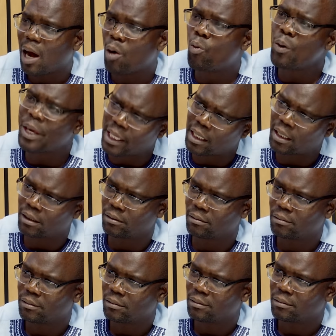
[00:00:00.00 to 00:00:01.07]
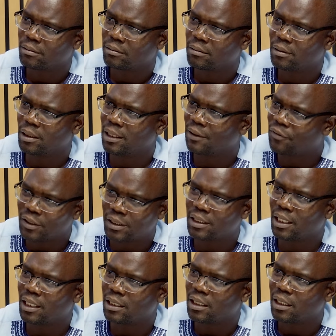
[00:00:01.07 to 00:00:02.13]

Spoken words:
are weak in the Free State.